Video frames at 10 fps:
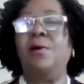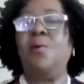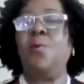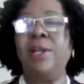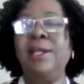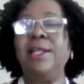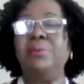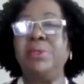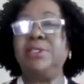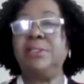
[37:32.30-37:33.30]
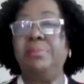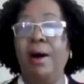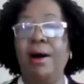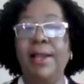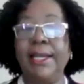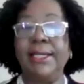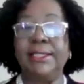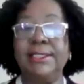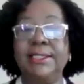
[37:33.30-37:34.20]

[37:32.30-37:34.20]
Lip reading: One of them is just bawling,